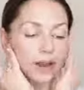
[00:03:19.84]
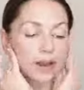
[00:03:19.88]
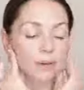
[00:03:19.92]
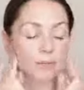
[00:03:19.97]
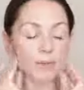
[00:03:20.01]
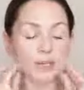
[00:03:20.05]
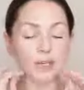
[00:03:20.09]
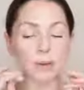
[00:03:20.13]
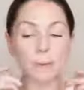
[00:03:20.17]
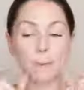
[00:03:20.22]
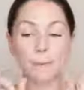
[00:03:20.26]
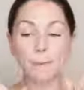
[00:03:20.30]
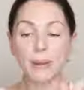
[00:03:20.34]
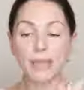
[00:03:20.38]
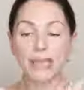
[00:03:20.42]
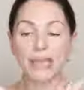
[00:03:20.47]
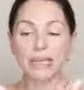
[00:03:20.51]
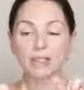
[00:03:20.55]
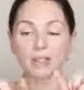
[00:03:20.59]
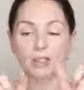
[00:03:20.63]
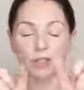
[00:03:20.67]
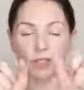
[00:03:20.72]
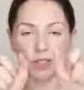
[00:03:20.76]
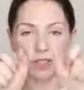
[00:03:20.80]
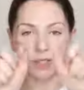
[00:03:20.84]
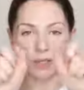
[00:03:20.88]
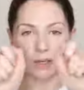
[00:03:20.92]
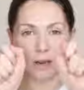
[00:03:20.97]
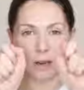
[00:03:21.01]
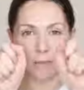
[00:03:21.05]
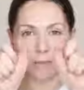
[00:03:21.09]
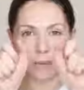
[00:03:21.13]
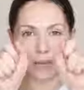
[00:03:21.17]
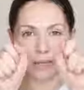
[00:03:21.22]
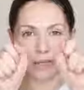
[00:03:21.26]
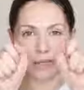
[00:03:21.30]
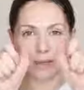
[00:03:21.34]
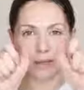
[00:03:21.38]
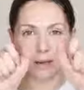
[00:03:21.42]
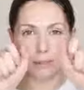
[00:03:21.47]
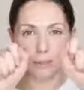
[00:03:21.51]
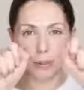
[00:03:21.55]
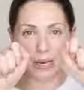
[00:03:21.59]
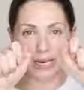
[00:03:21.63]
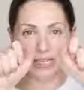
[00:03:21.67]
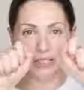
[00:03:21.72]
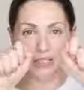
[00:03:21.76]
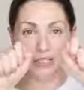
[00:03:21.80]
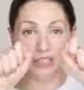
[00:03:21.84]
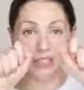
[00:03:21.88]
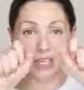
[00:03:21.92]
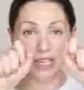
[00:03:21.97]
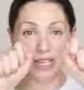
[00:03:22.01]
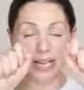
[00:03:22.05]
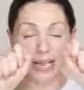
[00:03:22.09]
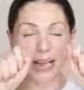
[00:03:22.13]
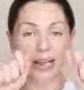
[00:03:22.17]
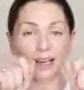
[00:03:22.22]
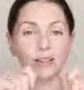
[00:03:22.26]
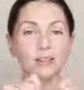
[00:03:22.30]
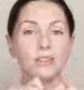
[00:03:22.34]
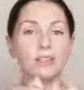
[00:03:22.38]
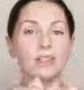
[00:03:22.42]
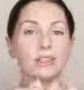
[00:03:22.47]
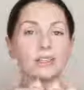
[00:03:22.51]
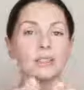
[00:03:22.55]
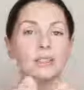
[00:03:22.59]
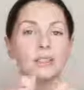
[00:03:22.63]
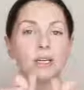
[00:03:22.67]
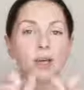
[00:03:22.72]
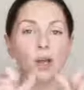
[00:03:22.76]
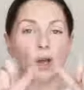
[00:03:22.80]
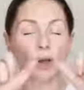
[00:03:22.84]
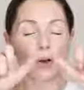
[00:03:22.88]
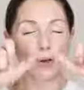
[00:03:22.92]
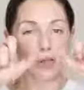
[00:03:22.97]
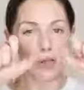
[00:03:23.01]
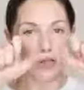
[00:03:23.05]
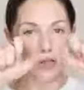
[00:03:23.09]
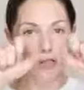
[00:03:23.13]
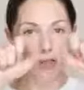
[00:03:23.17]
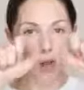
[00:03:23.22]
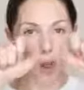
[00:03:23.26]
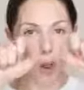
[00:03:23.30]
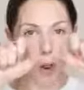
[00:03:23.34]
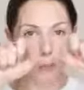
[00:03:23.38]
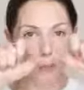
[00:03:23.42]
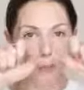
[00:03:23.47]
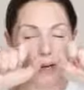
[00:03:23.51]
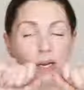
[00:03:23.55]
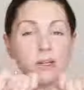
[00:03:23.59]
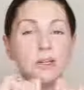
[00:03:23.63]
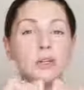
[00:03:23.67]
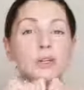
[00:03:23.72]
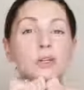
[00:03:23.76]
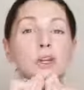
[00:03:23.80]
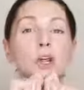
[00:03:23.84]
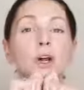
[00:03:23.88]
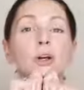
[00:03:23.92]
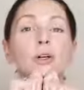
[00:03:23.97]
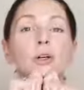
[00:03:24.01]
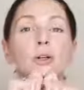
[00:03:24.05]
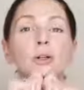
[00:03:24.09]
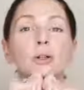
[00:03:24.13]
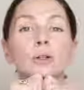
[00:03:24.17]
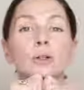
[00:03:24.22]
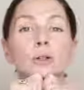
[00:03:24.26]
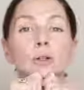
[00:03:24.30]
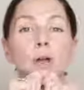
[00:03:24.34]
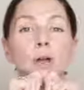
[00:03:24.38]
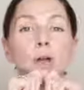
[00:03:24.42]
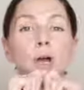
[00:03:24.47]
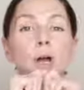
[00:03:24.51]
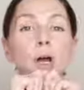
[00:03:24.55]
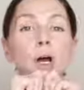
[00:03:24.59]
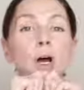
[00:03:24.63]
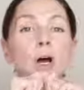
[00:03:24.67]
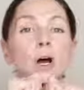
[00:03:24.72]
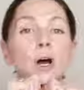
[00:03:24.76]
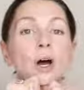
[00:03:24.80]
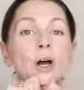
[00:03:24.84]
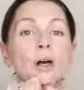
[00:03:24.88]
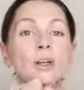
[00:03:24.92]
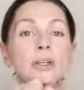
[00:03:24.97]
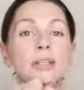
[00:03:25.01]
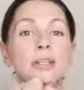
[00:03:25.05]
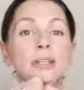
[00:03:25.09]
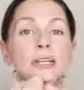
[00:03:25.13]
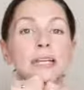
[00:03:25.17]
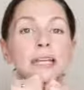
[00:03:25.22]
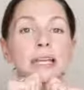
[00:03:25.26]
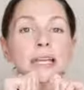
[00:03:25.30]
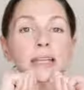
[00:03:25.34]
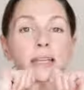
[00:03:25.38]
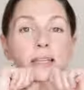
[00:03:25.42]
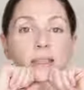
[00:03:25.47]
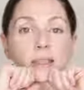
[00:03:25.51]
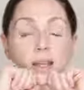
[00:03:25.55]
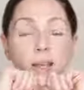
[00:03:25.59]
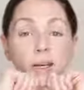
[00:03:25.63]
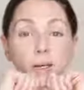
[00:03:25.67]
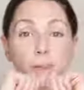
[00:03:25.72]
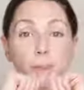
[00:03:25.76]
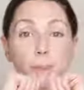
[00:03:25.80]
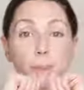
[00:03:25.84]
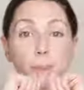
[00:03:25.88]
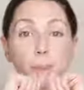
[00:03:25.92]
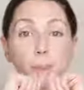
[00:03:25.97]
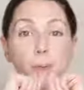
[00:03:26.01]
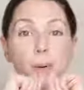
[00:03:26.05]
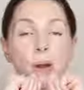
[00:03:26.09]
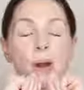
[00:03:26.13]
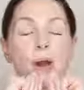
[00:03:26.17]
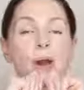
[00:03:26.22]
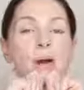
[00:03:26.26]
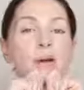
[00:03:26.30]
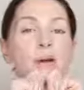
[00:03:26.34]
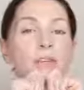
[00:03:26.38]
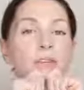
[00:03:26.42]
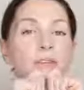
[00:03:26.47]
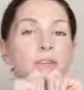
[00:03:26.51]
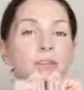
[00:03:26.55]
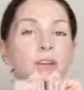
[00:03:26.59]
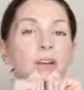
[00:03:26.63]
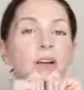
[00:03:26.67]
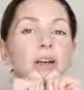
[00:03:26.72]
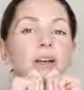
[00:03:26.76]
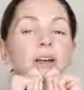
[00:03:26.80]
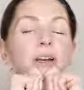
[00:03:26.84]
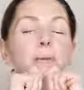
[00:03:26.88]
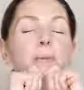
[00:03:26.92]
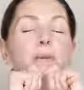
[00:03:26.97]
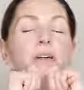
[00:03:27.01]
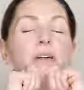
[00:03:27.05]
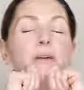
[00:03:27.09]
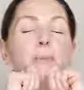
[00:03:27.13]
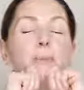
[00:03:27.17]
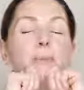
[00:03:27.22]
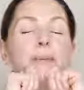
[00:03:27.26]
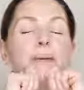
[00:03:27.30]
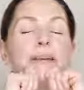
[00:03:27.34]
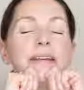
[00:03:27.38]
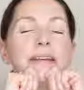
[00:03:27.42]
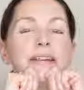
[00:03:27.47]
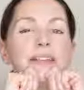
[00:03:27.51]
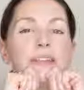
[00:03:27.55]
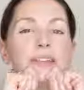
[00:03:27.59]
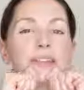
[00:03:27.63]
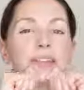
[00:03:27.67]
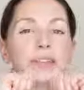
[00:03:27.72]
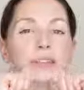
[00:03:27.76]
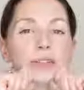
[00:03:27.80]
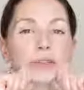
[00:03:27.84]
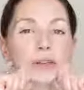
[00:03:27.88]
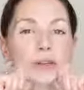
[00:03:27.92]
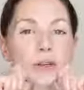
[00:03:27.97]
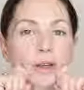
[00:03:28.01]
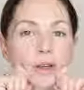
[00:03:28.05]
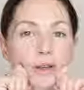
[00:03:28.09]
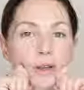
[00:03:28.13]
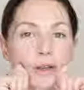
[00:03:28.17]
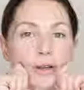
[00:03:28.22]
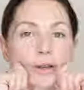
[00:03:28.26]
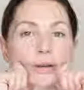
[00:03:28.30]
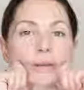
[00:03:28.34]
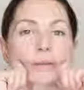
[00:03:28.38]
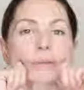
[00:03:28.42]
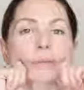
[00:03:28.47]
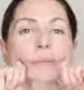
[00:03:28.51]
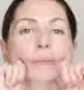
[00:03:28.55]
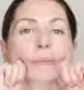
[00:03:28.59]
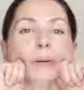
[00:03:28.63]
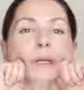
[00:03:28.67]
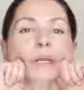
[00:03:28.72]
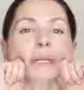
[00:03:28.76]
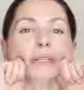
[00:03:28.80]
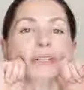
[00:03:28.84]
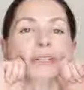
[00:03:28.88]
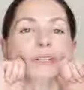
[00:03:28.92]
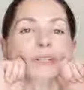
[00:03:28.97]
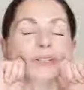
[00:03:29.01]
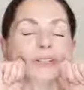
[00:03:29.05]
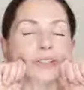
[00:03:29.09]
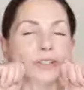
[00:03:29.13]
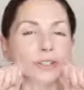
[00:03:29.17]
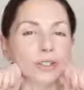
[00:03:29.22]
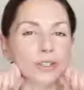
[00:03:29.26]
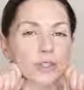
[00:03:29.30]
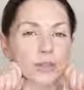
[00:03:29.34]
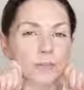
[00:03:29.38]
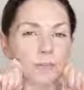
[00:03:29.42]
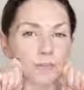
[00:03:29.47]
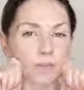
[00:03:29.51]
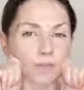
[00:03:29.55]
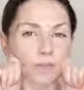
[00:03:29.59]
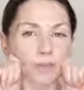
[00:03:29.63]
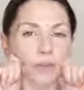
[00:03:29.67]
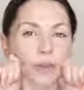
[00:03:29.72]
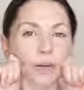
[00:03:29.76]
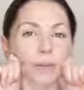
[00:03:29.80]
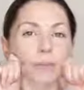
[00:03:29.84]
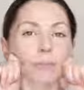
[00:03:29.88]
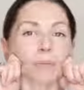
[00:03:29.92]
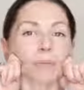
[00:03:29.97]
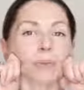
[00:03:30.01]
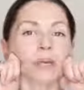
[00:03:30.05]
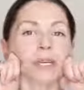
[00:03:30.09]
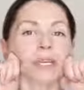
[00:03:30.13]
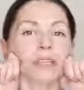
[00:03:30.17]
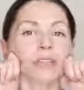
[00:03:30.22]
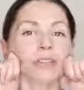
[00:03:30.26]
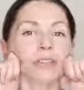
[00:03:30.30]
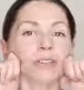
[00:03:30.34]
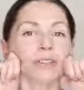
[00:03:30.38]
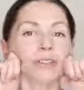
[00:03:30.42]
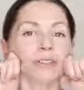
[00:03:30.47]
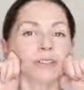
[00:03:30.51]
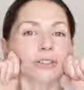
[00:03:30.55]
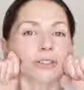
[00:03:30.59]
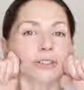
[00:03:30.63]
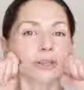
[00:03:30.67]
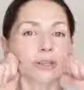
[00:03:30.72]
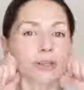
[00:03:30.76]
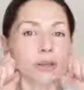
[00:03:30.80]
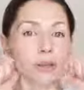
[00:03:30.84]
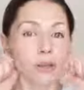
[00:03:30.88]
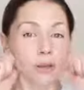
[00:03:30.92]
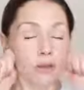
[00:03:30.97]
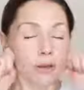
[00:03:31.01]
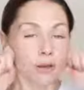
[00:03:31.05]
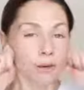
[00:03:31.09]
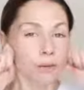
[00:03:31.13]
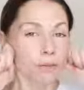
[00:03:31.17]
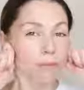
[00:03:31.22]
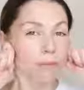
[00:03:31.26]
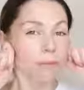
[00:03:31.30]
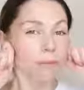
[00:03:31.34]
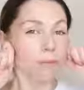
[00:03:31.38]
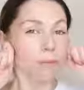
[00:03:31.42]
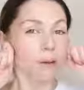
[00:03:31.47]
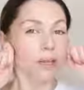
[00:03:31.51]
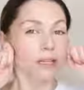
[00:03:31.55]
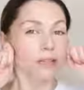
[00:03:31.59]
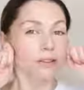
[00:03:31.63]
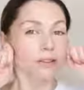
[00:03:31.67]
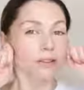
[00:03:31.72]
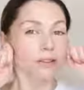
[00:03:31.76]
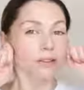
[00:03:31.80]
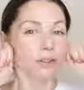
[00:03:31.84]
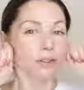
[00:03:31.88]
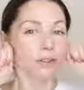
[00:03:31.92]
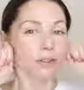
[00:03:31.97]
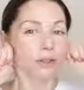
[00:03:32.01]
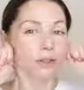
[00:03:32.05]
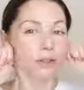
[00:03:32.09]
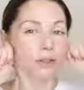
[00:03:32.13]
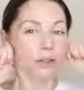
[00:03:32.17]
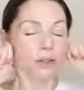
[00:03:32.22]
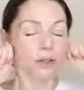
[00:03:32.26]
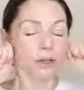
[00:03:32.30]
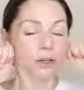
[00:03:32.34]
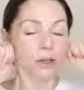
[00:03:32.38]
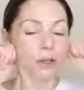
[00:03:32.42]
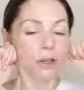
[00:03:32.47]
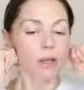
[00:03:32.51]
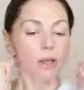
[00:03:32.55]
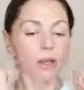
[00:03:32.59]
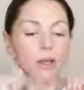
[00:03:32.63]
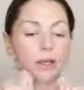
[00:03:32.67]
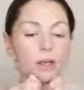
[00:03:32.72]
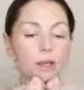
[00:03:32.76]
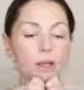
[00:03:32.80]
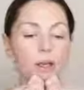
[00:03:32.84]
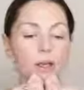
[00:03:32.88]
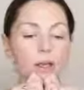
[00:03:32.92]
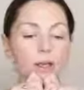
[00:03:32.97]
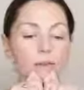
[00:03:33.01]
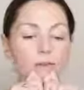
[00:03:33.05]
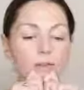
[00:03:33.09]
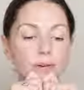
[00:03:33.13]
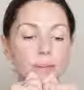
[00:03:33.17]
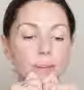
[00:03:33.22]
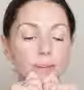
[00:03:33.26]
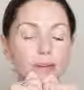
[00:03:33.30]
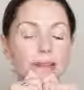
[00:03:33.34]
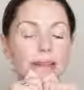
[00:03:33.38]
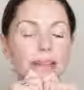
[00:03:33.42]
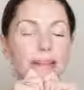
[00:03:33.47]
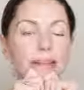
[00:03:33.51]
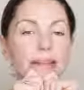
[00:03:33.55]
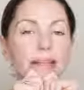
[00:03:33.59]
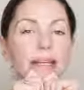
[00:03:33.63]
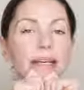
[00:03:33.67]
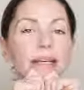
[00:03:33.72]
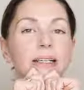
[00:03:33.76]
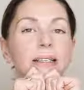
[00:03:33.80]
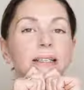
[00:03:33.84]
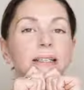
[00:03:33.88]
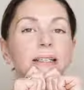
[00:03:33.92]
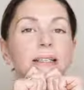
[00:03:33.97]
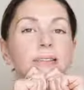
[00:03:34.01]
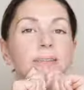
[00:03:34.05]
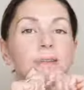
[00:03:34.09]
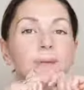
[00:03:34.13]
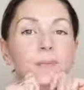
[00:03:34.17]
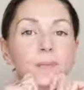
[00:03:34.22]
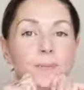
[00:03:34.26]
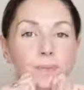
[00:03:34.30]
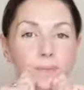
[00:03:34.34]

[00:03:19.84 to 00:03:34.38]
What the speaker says: I'm going to pinch, so I'm making a pinching action, thumb and knuckle underneath and above, and I'm going to pinch, pinch, pinch, pinch, and repeat that.